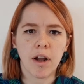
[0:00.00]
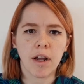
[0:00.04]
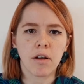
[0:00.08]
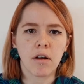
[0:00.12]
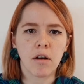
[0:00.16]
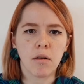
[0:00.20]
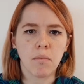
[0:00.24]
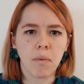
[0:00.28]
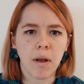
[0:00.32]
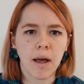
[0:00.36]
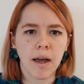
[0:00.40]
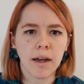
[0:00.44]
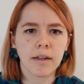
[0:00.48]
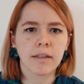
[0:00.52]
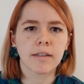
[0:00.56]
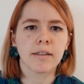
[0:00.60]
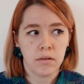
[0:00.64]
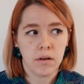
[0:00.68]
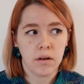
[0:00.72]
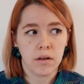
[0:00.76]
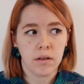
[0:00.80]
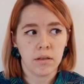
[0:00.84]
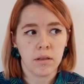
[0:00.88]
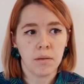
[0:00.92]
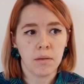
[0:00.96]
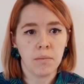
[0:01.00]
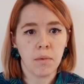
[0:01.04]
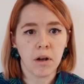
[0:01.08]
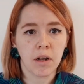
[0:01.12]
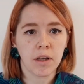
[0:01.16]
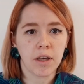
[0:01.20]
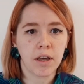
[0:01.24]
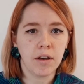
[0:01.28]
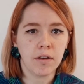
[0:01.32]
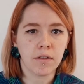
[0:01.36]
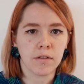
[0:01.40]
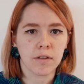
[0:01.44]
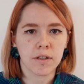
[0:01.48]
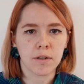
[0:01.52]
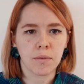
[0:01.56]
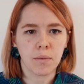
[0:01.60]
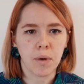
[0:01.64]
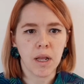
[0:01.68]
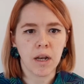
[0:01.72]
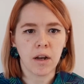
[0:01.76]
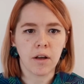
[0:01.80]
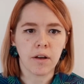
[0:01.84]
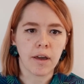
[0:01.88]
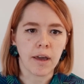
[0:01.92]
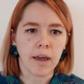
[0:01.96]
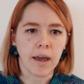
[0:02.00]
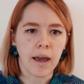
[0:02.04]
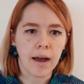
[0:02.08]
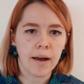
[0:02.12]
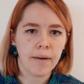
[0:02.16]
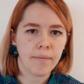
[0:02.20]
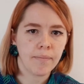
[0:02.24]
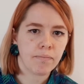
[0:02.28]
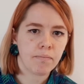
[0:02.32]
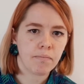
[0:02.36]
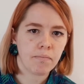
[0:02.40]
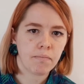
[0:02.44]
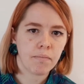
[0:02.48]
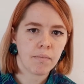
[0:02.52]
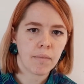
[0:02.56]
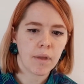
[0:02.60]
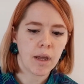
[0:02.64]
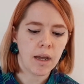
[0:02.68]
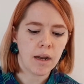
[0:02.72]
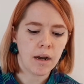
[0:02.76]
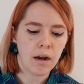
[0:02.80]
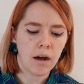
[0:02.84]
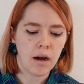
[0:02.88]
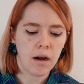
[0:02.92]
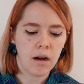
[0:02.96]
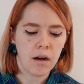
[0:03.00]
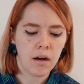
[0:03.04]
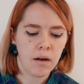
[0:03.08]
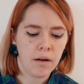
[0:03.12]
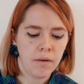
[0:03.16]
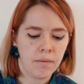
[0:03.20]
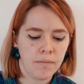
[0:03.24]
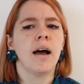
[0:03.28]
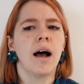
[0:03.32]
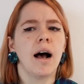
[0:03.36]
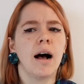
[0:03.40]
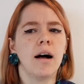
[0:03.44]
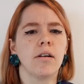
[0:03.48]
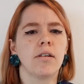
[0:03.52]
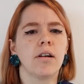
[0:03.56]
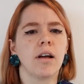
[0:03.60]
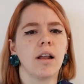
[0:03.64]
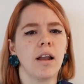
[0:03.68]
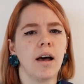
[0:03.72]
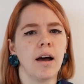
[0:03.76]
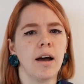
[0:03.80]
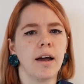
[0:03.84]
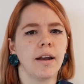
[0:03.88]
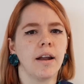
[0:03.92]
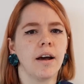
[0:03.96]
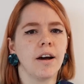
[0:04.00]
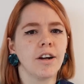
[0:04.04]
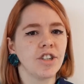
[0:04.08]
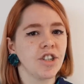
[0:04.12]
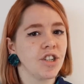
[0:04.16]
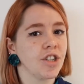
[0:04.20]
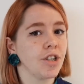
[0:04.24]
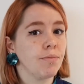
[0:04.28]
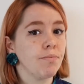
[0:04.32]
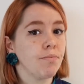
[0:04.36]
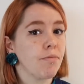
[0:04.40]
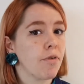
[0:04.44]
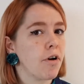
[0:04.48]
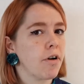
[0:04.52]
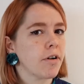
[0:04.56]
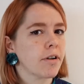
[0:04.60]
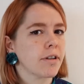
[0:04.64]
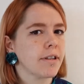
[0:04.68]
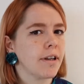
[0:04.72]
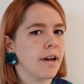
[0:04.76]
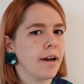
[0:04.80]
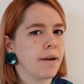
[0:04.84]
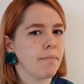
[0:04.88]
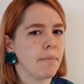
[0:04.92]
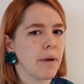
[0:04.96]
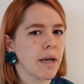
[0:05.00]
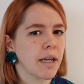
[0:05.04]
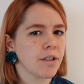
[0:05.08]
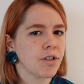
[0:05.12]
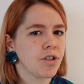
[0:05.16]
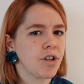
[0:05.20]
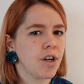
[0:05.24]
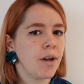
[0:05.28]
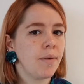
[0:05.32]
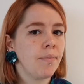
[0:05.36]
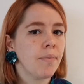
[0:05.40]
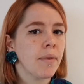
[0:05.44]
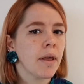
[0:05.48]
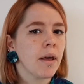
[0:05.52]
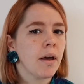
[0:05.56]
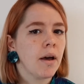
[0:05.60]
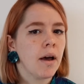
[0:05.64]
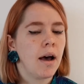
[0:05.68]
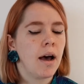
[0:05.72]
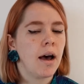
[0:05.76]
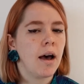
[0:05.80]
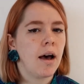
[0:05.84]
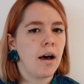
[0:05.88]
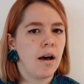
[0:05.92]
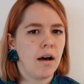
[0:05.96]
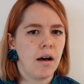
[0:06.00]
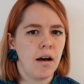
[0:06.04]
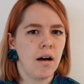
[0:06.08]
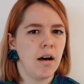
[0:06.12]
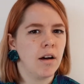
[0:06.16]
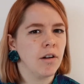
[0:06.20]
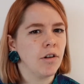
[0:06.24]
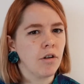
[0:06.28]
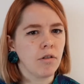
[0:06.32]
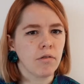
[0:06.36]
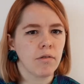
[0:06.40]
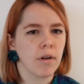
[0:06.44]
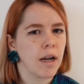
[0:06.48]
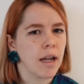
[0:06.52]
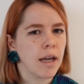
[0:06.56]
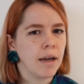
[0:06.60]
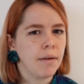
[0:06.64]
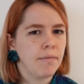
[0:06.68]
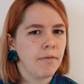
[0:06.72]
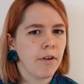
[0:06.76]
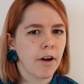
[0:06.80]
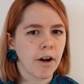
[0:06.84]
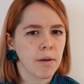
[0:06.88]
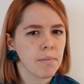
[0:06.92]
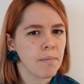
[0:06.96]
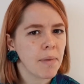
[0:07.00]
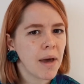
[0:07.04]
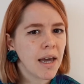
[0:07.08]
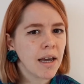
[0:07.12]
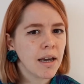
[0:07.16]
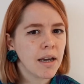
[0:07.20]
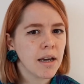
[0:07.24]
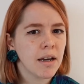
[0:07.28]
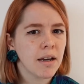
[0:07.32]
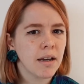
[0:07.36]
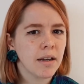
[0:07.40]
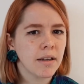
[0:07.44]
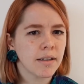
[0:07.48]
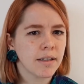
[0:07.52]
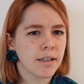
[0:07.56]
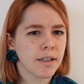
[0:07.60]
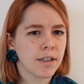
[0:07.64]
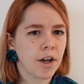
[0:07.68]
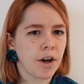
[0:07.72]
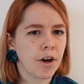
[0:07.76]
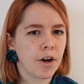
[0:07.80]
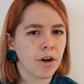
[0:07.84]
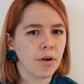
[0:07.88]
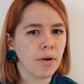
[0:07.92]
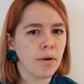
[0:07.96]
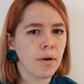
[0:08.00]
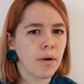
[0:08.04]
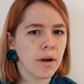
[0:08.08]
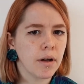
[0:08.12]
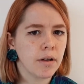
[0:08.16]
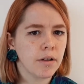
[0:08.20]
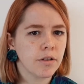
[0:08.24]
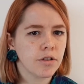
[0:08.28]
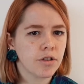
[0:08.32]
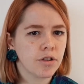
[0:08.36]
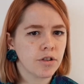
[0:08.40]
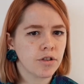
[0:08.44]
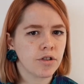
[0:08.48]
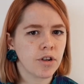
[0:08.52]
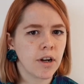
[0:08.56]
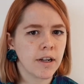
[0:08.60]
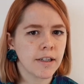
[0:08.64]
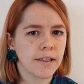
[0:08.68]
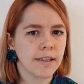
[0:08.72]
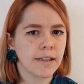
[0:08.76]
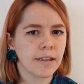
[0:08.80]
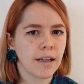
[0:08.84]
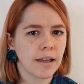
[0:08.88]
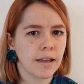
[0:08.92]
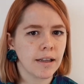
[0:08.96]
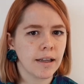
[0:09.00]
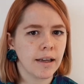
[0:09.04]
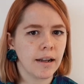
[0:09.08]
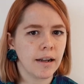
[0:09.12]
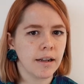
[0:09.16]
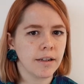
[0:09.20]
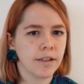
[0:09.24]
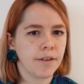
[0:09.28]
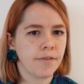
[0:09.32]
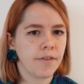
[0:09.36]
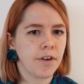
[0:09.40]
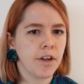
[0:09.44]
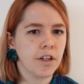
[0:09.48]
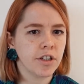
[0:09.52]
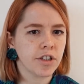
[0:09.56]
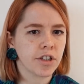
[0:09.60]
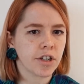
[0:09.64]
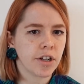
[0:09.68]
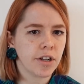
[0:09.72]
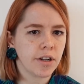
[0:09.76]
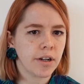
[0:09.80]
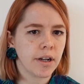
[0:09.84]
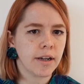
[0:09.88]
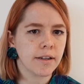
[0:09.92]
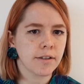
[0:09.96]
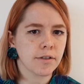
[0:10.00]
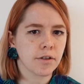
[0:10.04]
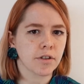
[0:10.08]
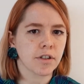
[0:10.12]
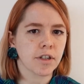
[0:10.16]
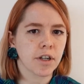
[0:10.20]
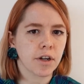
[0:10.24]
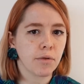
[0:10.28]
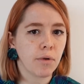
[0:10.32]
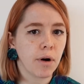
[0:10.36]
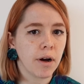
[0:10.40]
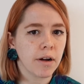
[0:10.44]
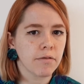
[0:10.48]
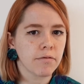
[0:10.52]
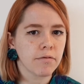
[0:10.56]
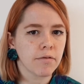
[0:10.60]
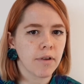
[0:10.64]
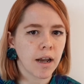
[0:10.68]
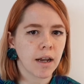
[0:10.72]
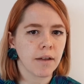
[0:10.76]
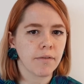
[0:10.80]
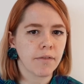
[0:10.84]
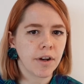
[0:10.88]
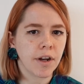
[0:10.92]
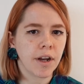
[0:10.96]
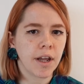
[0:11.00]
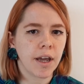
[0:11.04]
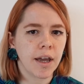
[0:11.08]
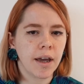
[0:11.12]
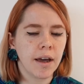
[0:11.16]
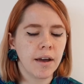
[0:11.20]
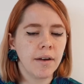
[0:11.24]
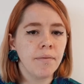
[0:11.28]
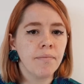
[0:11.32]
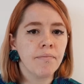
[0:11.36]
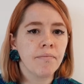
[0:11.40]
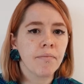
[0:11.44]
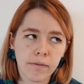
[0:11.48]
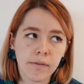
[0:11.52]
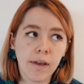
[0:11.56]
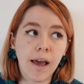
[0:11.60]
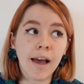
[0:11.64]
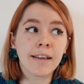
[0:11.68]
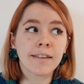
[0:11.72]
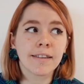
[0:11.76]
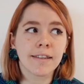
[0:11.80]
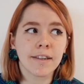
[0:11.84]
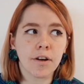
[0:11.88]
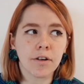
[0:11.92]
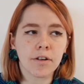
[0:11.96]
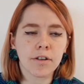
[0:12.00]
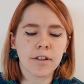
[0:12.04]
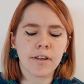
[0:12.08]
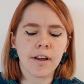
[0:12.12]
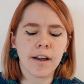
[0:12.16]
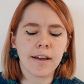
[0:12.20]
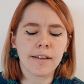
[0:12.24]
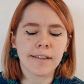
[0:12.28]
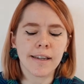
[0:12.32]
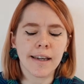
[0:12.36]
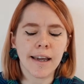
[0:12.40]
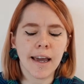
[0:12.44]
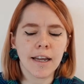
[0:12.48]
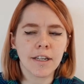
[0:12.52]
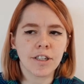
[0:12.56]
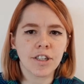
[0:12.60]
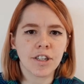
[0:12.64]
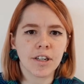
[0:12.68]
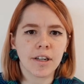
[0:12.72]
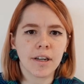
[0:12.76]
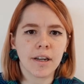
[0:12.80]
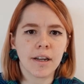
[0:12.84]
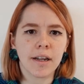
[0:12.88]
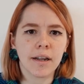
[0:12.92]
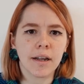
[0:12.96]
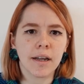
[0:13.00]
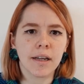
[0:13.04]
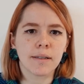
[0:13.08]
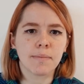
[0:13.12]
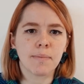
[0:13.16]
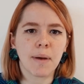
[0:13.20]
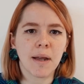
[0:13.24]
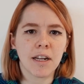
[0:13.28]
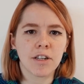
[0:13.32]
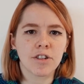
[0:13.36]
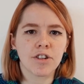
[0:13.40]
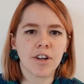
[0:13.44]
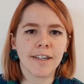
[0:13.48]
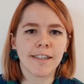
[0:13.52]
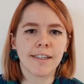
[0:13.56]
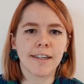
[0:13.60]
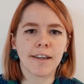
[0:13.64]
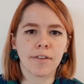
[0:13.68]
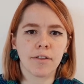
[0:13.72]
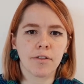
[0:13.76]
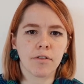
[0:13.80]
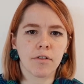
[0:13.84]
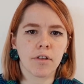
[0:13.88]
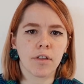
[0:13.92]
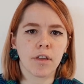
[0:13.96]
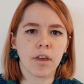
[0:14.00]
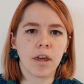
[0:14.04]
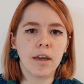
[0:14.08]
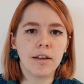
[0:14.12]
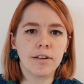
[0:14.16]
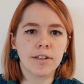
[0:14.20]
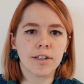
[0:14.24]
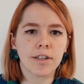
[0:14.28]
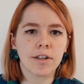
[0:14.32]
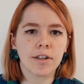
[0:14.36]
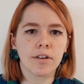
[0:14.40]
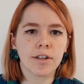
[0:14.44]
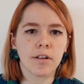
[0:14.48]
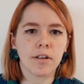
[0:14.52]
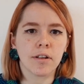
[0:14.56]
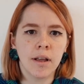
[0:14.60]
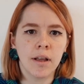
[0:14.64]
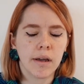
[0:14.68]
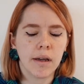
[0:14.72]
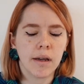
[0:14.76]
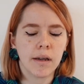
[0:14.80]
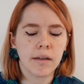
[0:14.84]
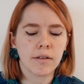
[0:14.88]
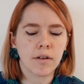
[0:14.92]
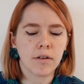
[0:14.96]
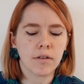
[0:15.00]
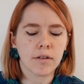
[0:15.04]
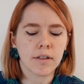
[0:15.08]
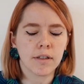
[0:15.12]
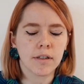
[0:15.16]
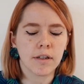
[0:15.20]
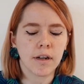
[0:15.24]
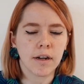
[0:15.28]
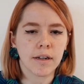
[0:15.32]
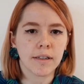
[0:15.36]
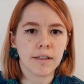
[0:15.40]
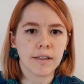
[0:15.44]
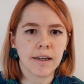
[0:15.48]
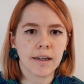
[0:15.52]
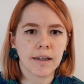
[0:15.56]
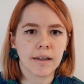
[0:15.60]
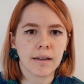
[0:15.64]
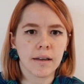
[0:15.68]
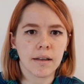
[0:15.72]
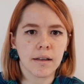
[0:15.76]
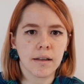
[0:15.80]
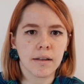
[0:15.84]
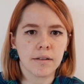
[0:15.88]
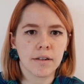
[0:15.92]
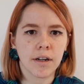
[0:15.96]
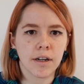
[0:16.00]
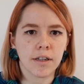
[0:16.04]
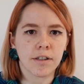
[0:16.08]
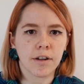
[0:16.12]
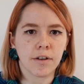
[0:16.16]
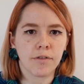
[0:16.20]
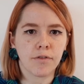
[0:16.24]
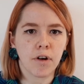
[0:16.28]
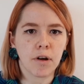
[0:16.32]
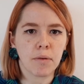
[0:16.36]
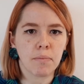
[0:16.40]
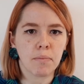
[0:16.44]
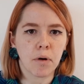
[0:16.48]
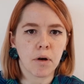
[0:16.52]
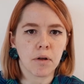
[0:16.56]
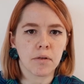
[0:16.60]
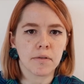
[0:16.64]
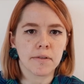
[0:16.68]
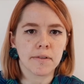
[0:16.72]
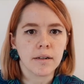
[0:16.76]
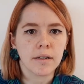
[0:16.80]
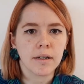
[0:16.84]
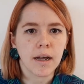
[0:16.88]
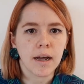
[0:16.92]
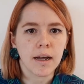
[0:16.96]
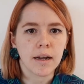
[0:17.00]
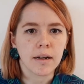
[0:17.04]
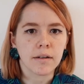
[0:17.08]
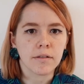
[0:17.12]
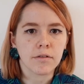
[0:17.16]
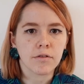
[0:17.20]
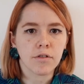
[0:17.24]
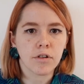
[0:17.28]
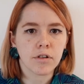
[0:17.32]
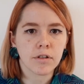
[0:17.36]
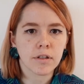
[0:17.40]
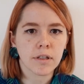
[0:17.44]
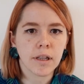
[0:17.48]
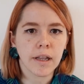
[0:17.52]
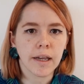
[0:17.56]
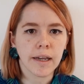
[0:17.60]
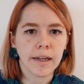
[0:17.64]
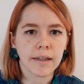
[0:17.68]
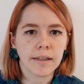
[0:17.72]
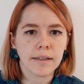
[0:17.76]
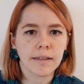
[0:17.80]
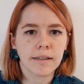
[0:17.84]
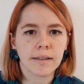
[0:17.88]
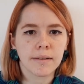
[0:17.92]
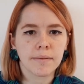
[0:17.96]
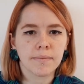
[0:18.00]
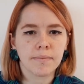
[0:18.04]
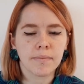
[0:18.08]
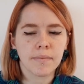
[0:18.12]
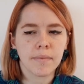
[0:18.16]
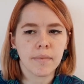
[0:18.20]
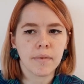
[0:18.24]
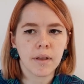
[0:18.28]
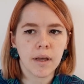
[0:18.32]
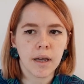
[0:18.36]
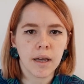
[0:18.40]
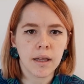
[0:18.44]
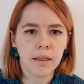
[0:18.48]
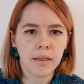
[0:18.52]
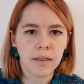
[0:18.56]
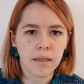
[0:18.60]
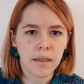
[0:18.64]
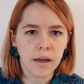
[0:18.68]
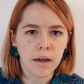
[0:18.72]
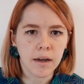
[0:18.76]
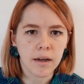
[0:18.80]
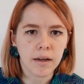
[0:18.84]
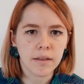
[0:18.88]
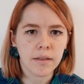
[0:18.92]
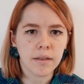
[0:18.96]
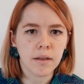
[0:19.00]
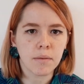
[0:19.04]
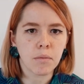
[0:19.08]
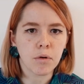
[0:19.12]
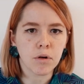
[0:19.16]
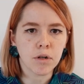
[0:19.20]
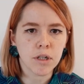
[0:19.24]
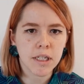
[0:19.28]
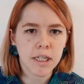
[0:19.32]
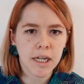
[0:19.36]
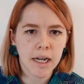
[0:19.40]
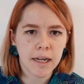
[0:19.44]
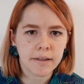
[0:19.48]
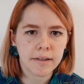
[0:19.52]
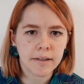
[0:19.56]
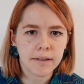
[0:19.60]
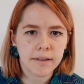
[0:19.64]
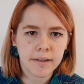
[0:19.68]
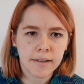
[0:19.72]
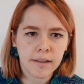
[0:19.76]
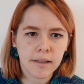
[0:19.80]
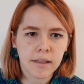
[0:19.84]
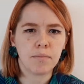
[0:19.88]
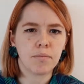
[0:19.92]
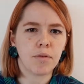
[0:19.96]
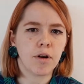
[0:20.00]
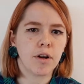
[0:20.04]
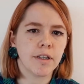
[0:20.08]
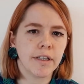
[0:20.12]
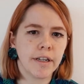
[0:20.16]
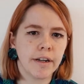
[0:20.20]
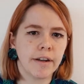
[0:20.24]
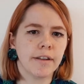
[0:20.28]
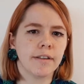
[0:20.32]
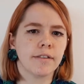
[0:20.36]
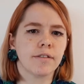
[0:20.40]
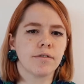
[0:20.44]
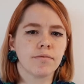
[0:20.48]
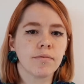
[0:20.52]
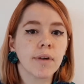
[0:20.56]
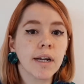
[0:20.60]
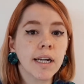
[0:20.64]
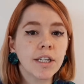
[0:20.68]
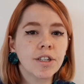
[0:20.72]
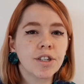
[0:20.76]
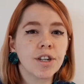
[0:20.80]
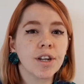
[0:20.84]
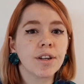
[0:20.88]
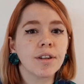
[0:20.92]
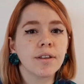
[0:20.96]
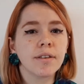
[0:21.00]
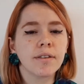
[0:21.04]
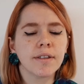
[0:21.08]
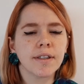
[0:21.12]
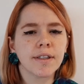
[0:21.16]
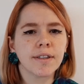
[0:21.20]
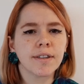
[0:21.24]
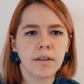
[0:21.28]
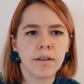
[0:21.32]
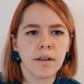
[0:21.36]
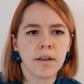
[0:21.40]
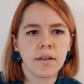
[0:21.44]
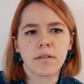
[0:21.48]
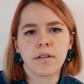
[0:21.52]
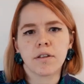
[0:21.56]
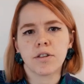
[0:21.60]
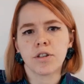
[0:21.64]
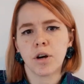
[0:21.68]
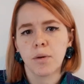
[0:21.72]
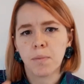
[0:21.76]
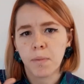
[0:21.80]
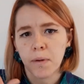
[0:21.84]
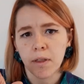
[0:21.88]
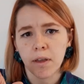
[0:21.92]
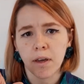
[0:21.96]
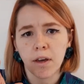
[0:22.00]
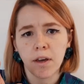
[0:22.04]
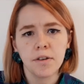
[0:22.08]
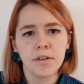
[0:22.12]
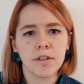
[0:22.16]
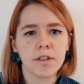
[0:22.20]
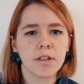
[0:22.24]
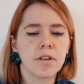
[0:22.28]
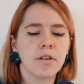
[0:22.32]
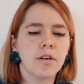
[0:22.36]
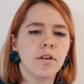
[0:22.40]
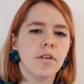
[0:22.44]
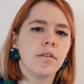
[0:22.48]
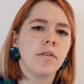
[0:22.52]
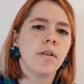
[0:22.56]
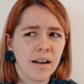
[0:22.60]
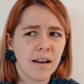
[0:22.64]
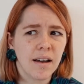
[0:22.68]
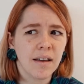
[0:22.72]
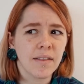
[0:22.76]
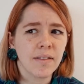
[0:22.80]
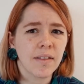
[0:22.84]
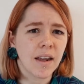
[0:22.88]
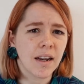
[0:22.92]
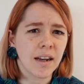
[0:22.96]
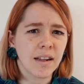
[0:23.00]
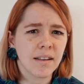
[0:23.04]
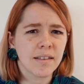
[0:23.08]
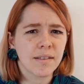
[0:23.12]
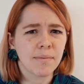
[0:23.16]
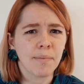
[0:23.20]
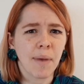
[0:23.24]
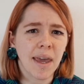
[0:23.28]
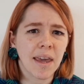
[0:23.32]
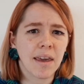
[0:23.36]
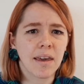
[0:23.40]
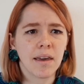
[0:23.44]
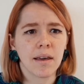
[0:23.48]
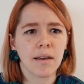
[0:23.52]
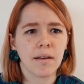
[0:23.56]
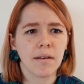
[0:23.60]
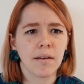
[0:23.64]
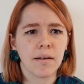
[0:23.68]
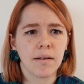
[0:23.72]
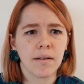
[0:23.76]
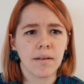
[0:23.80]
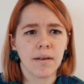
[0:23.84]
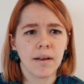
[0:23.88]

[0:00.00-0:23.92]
complex. The molecules that we're looking at in our alkaline hydrogen peroxide mixture are not really very big, so transcellular diffusion is also quite relevant here. As the oxidizing agent is penetrating through the cuticle, it is oxidizing disulfide bond and crosslinks in the more dense proteinous regions at the top of the cuticle, and then it's making